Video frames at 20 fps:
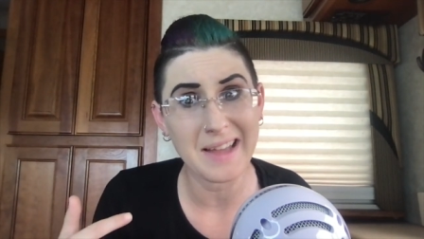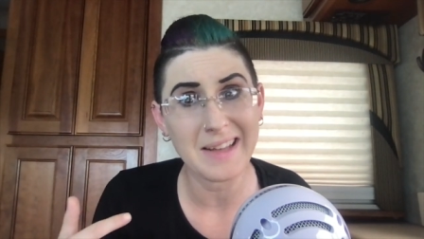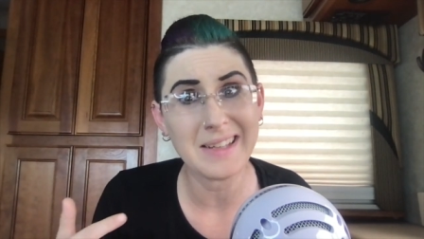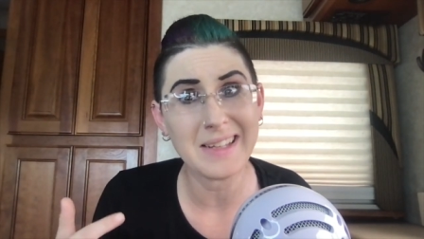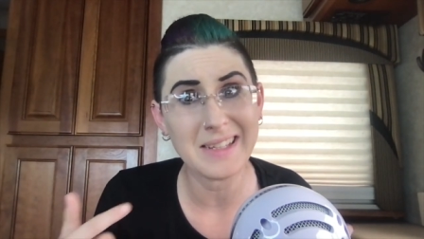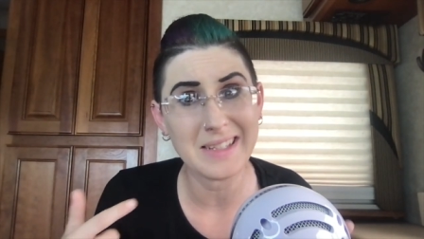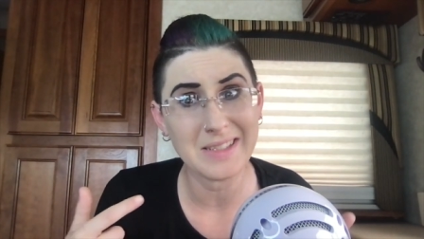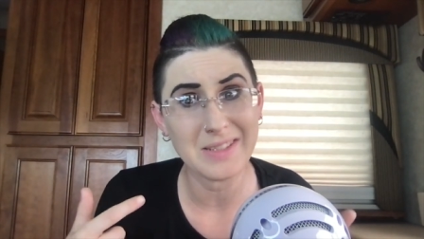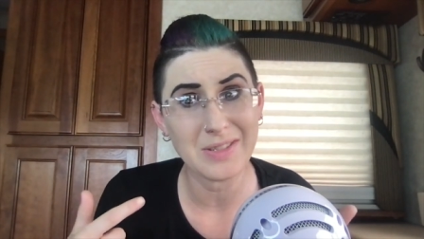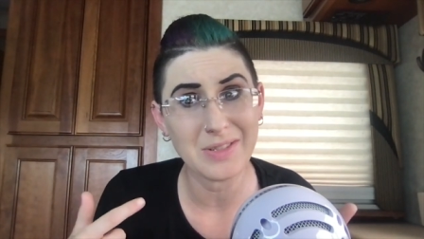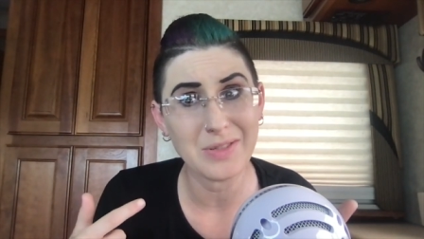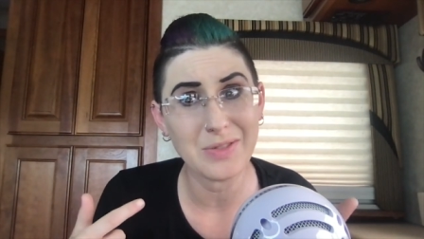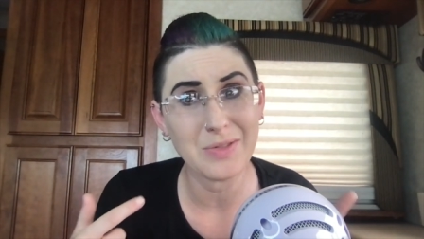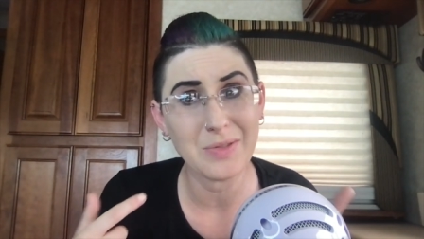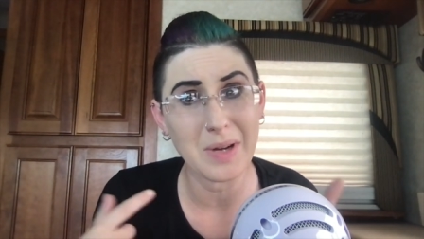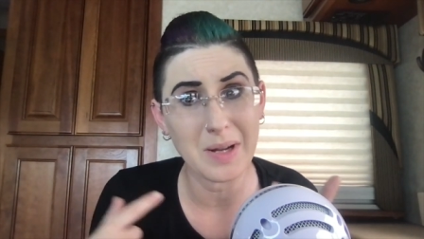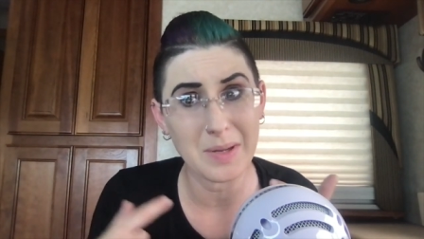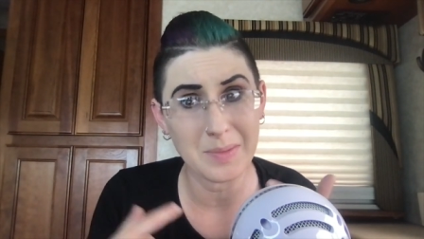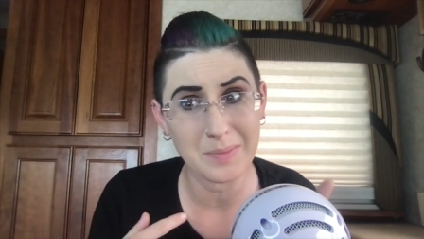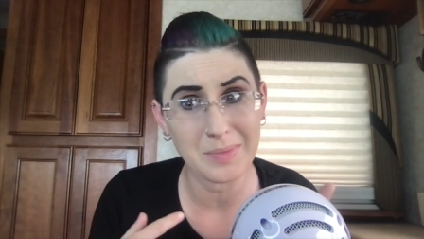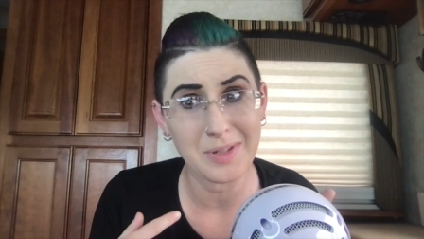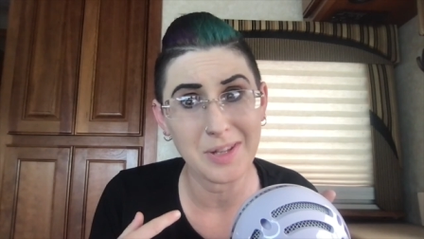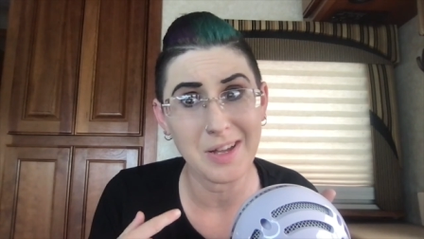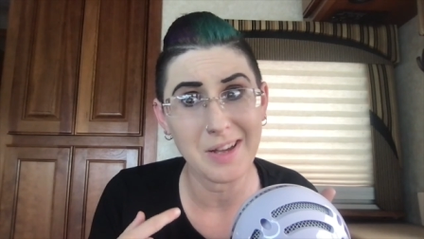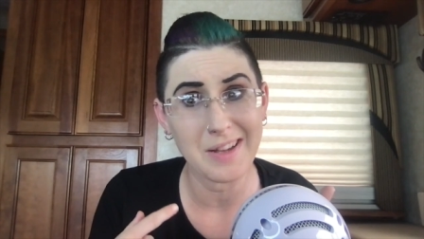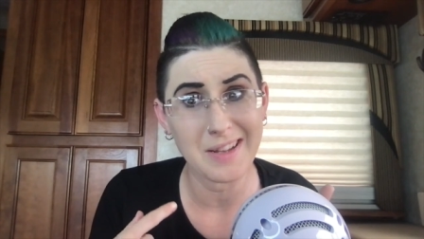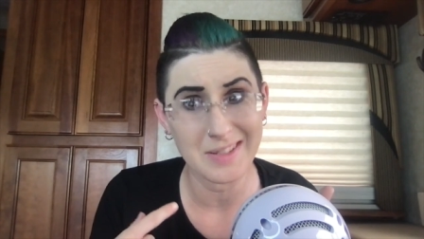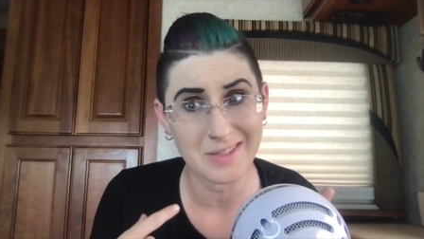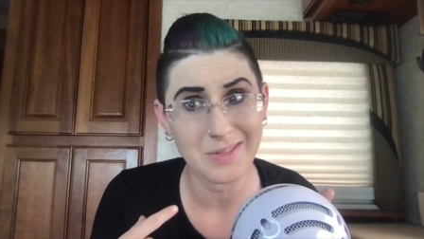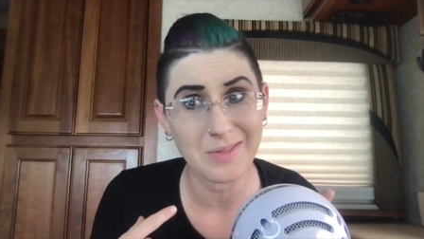I need to
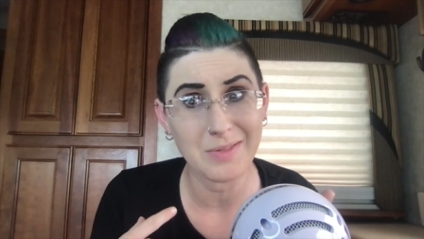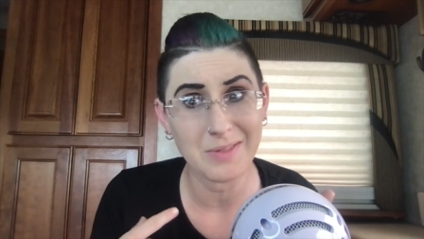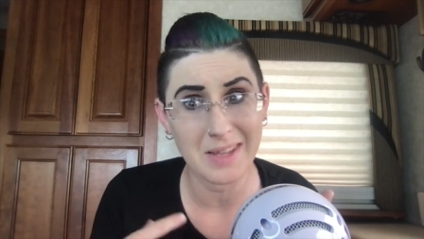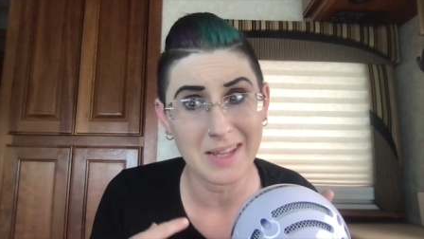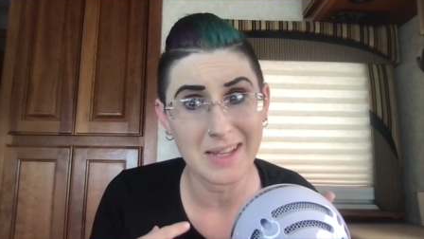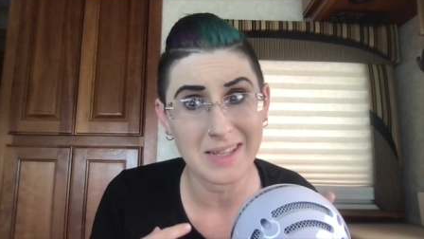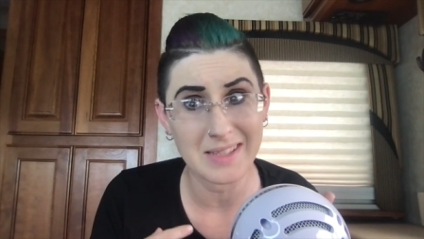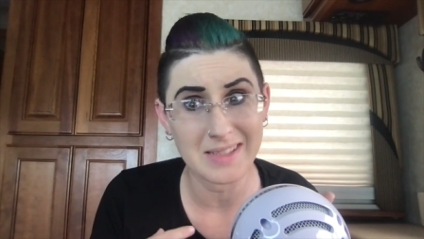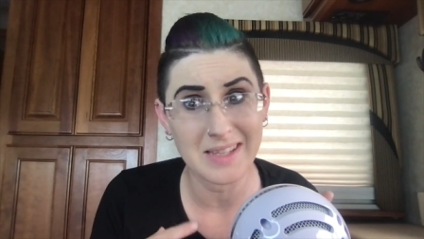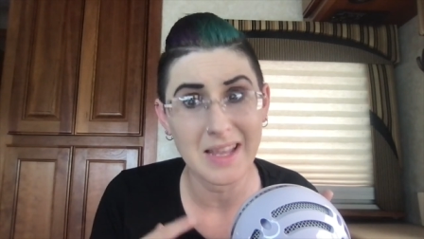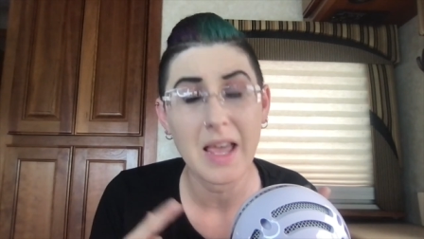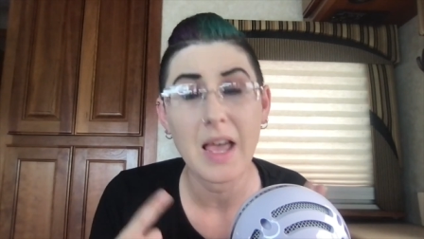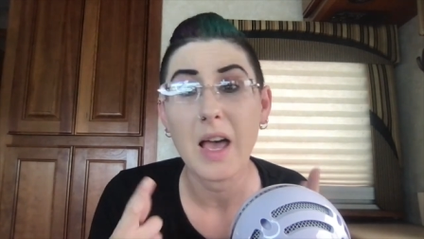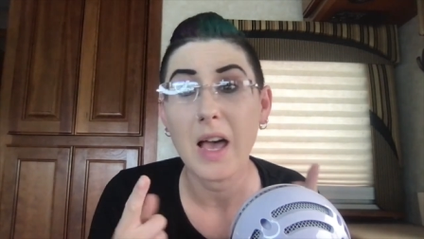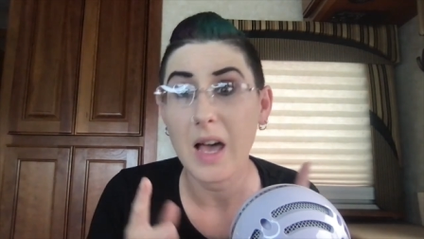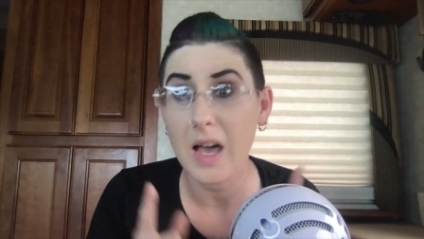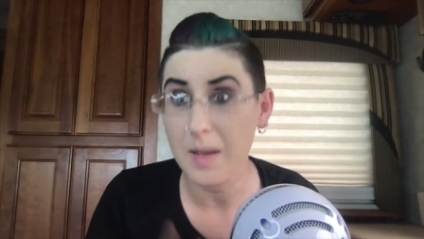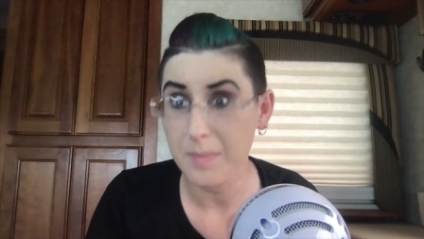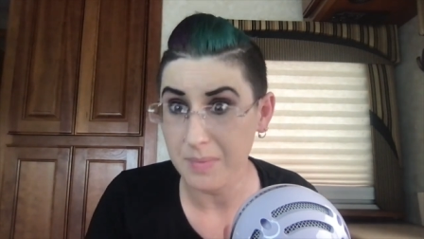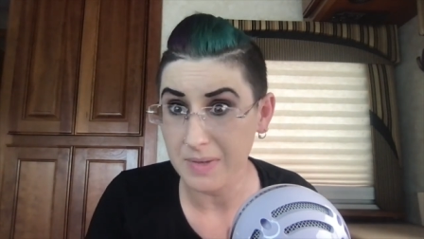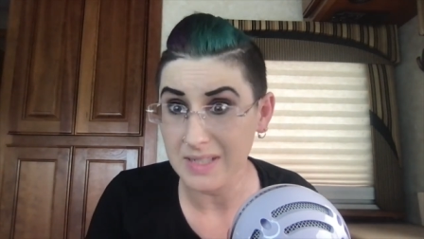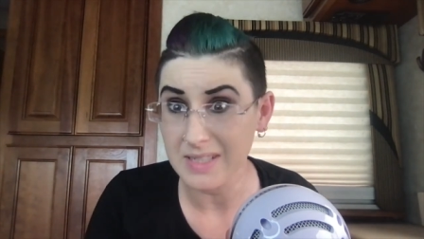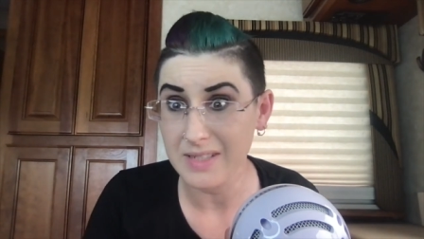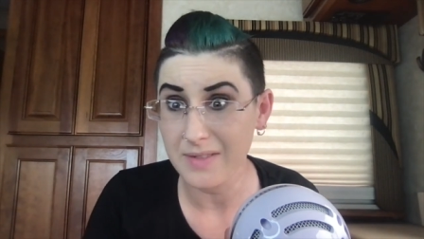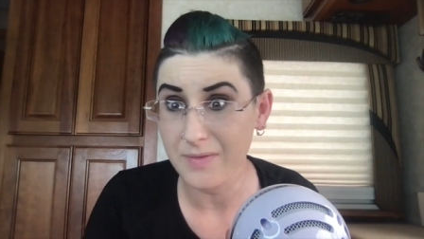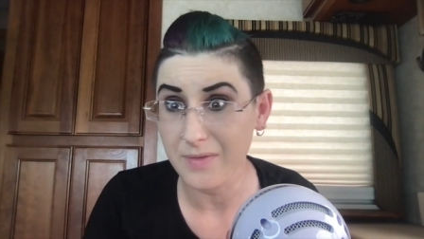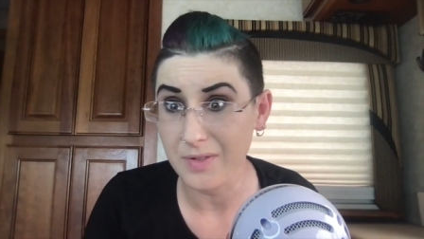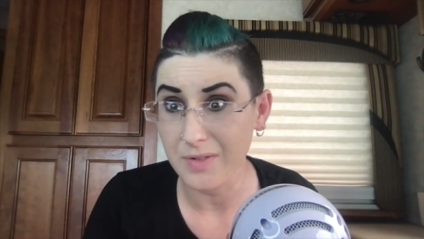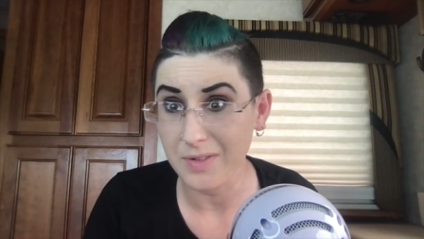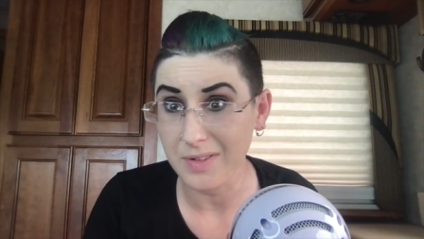unplug and do things a bit
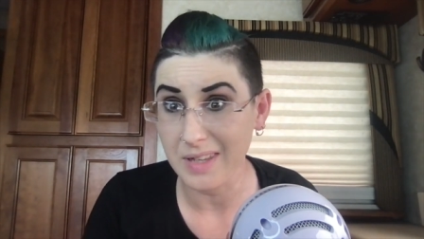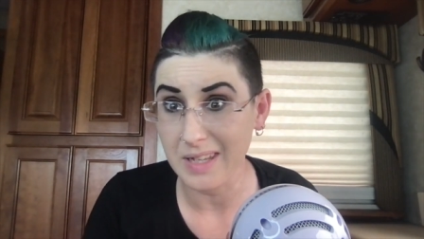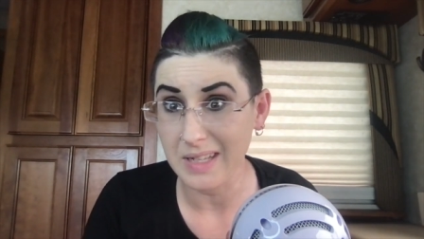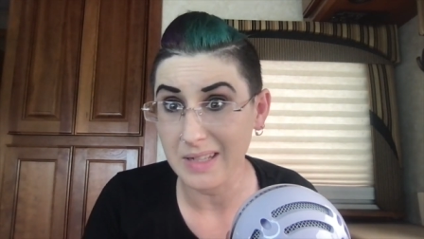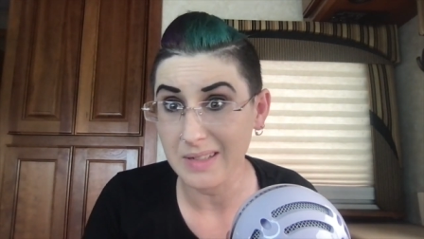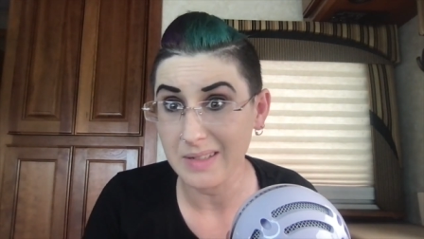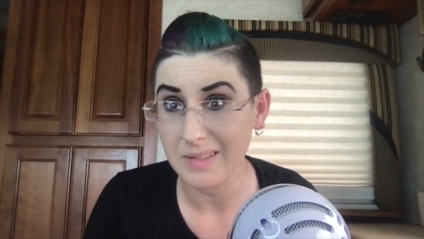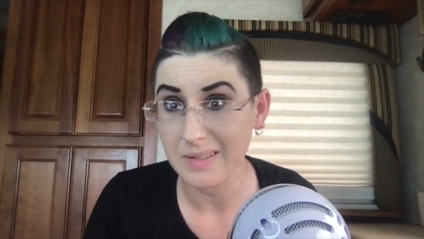differently